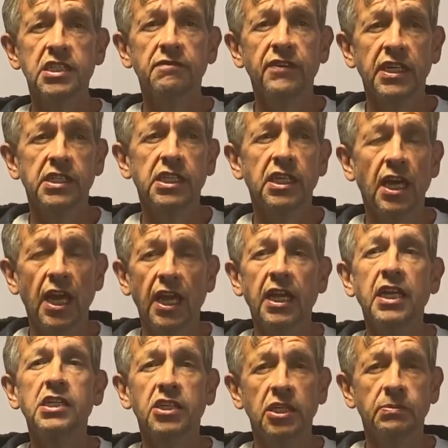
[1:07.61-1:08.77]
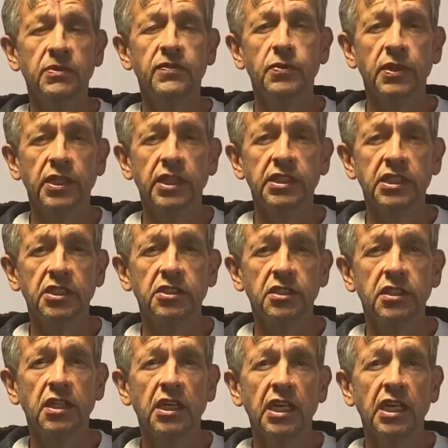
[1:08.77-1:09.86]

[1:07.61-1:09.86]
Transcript: affecting any type of organisation